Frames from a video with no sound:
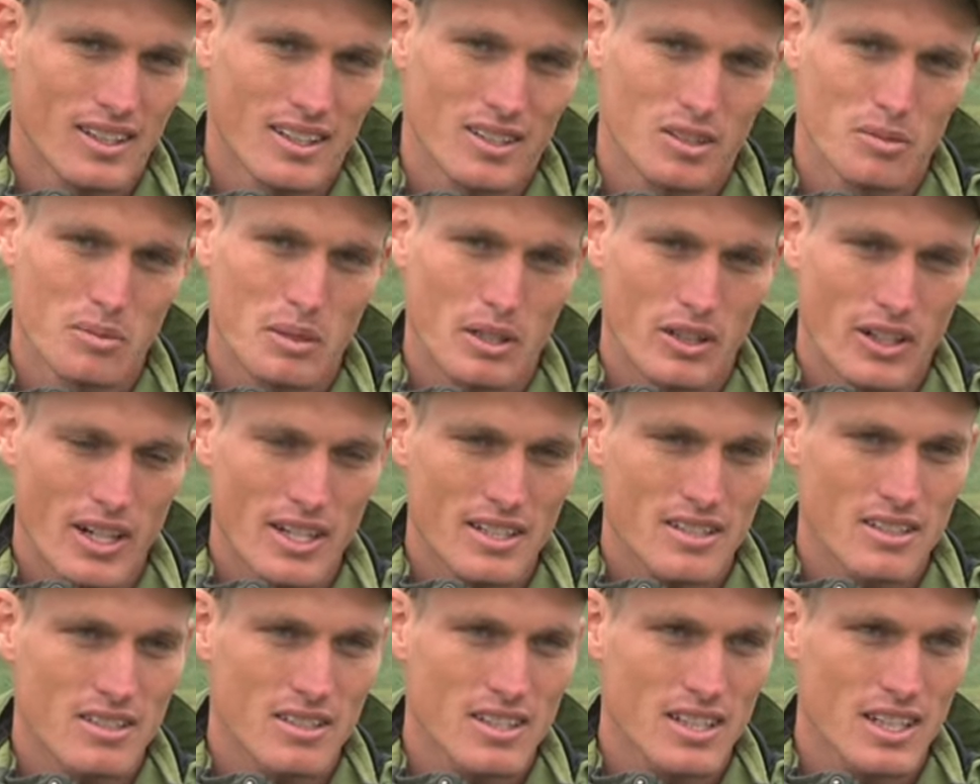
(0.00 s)
It'll be
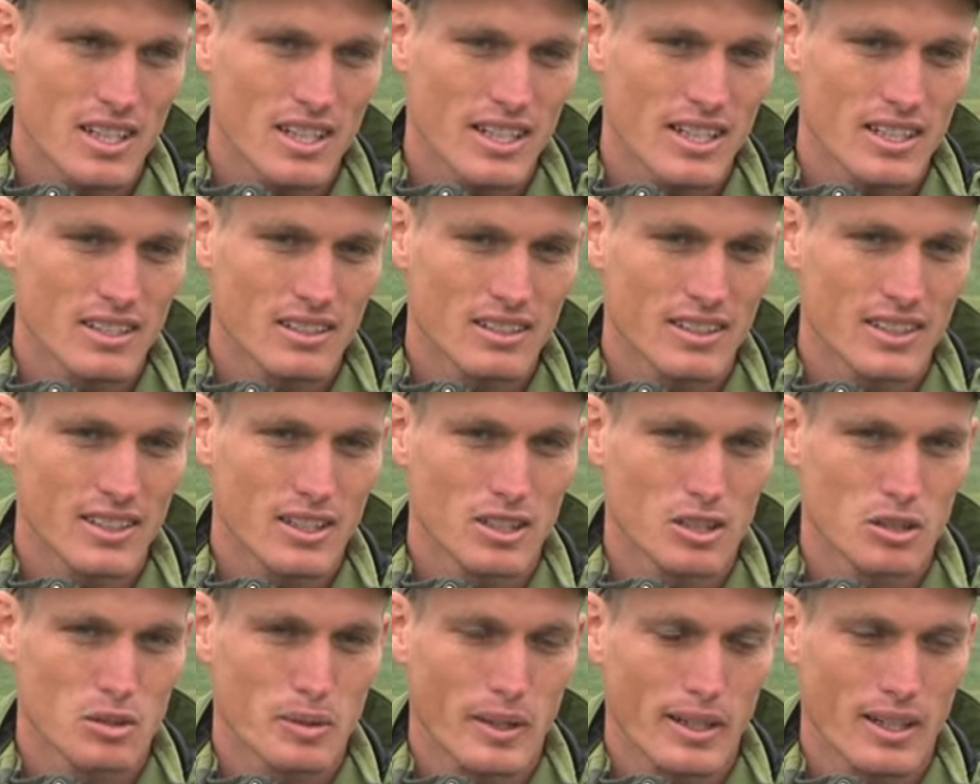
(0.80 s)
great to see Legal
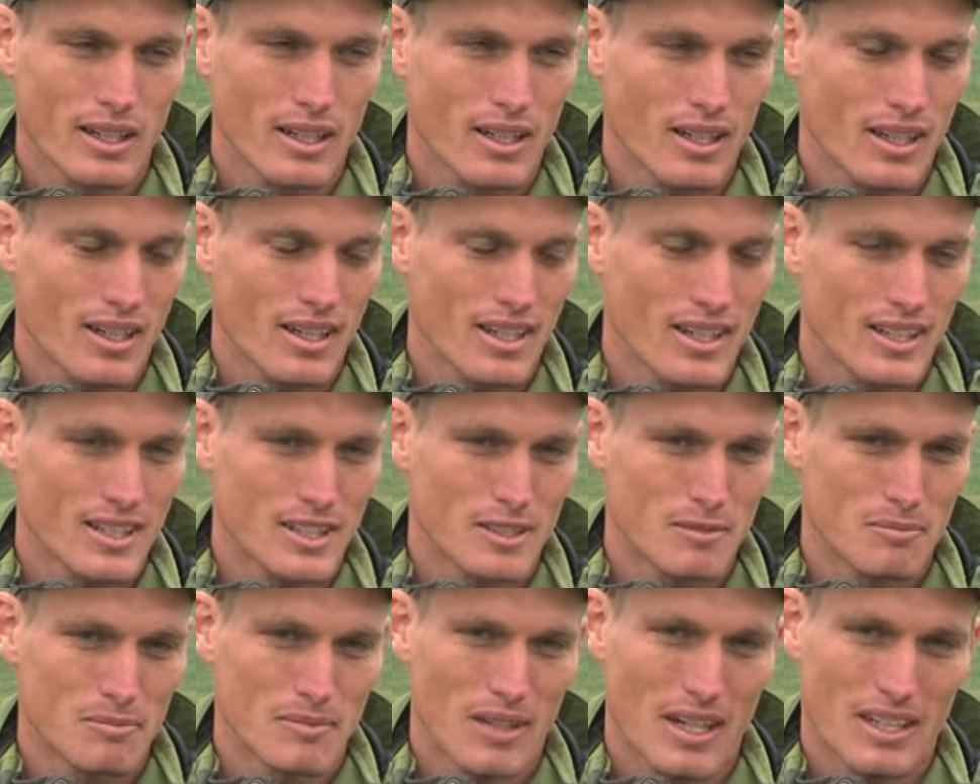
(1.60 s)
Eagle win
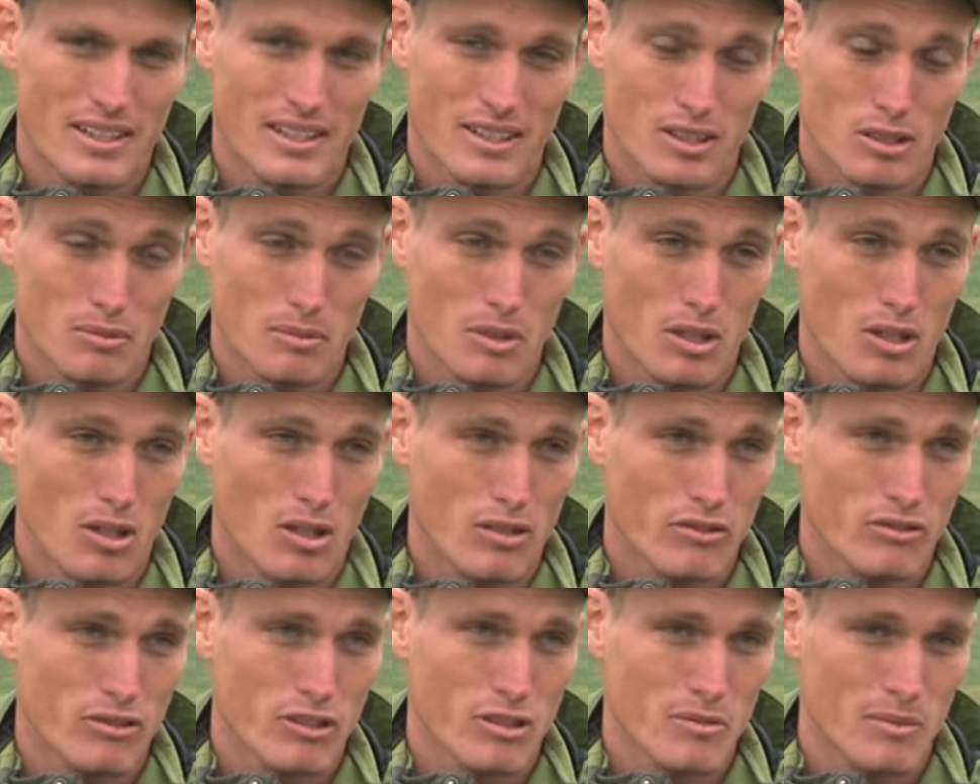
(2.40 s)
um, I think it'll be
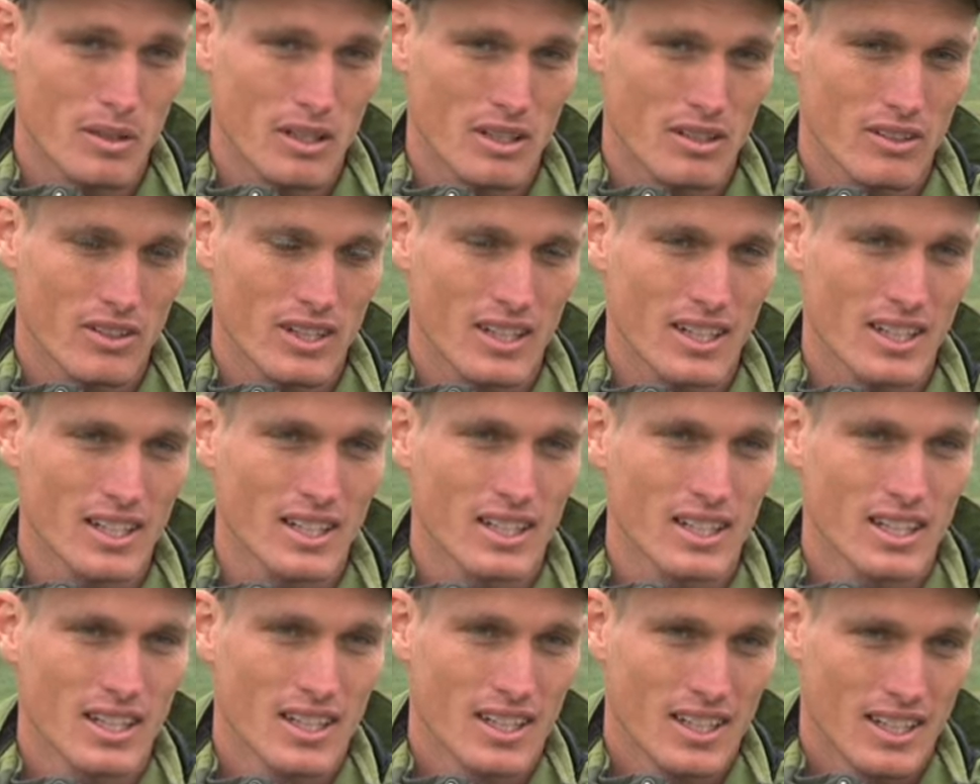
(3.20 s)
hard for him. He had a
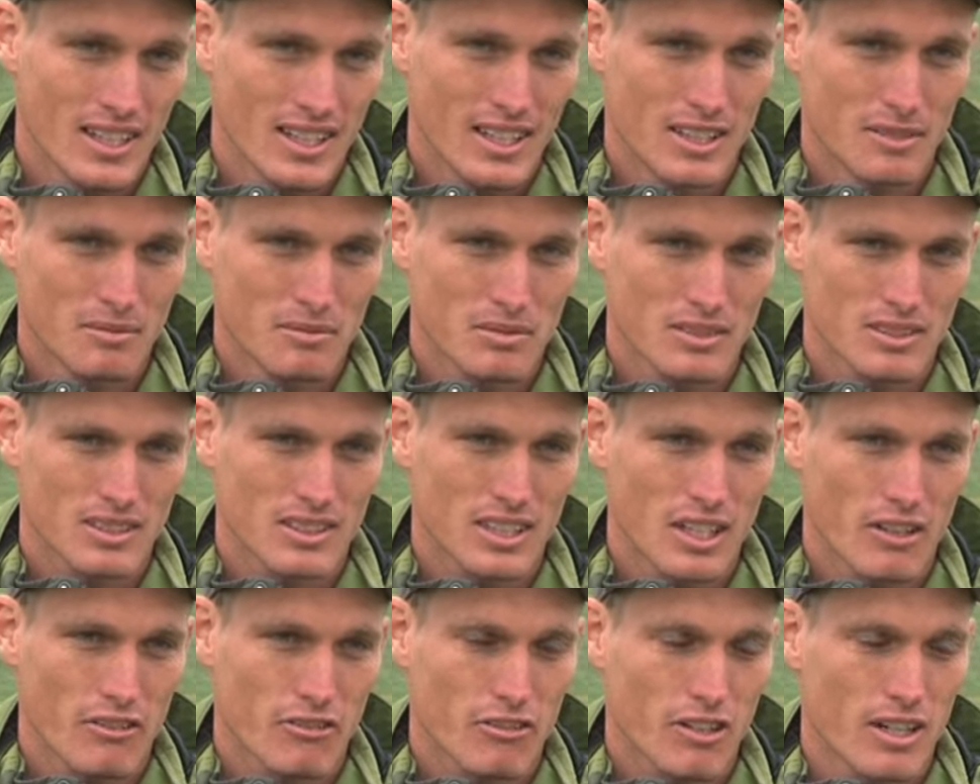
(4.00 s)
really um,
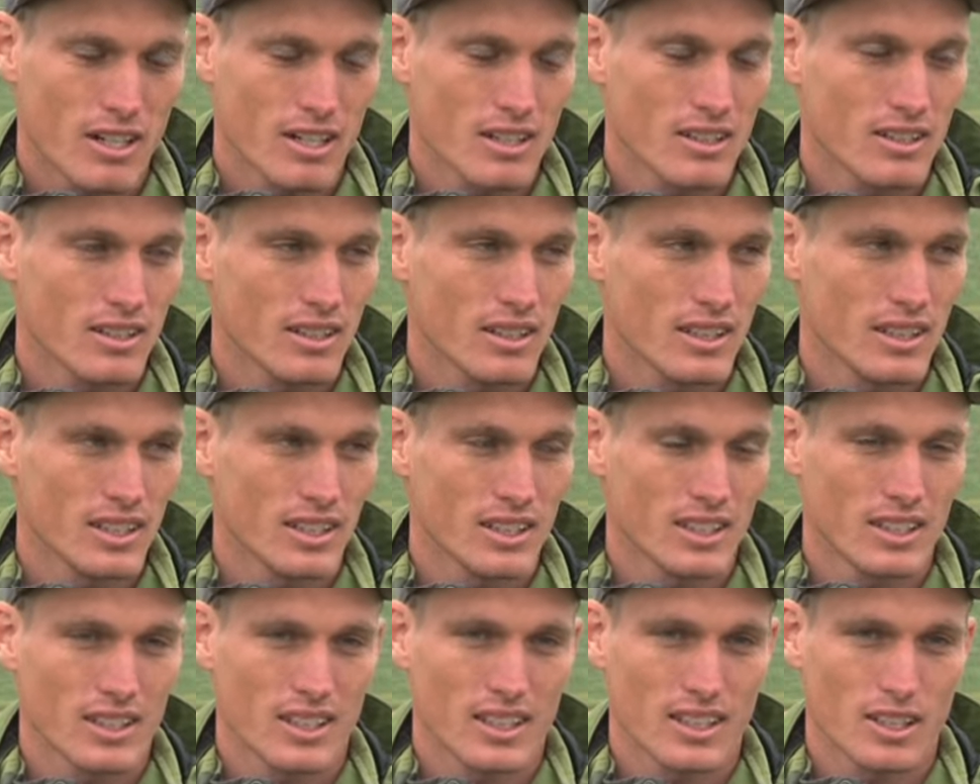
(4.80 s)
tough run
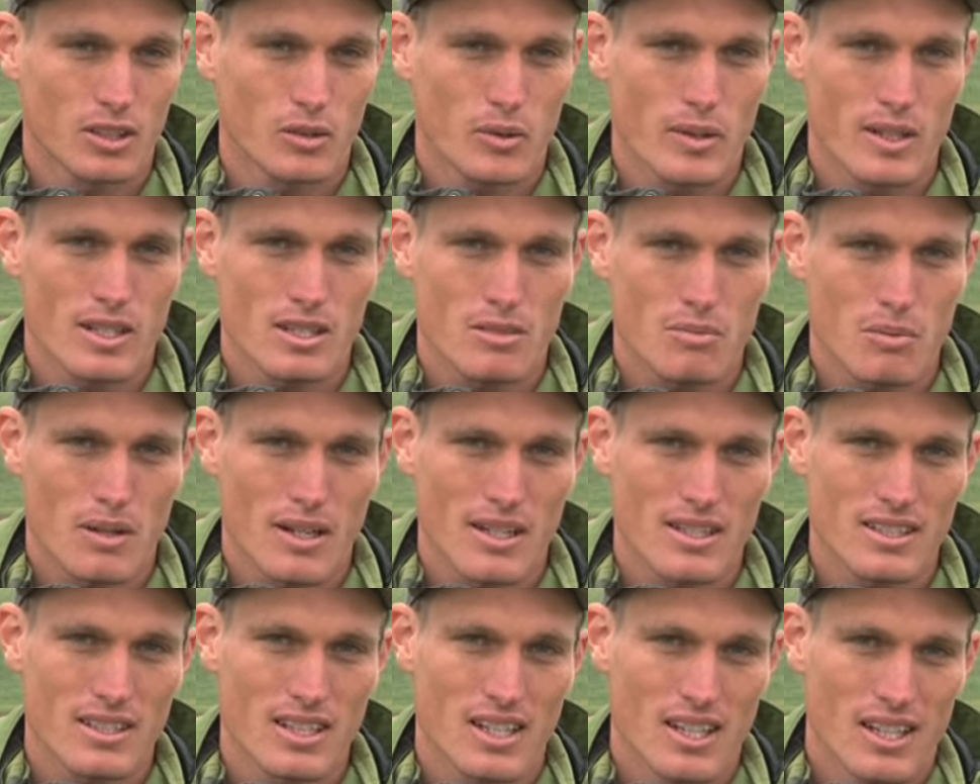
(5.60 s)
in, in the Queen's
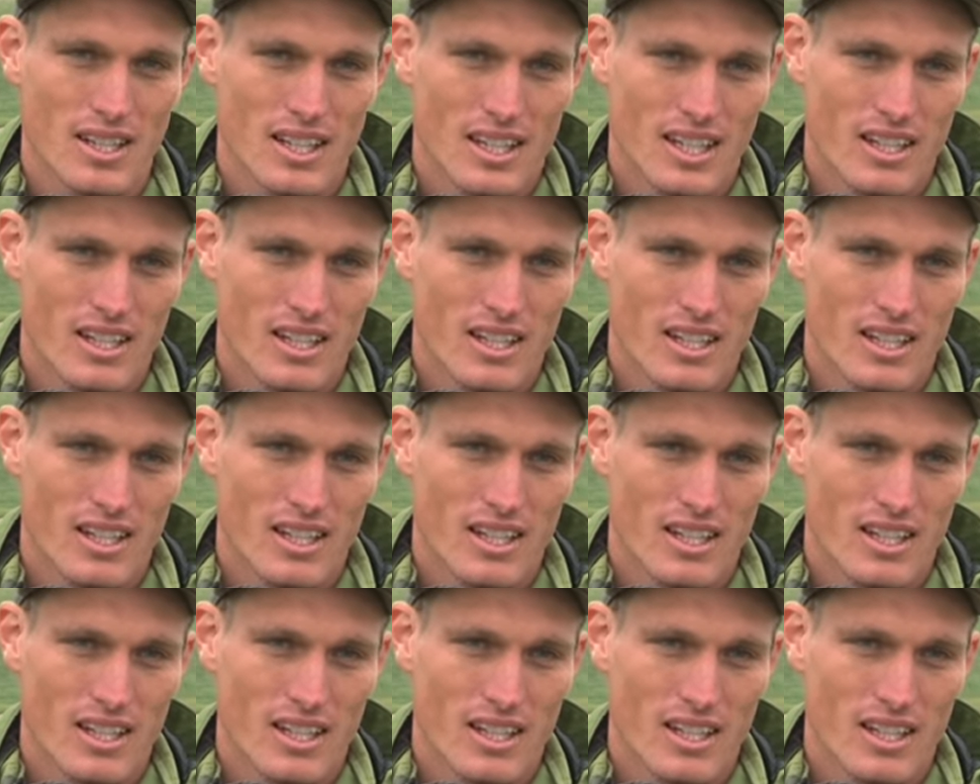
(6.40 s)
Plate.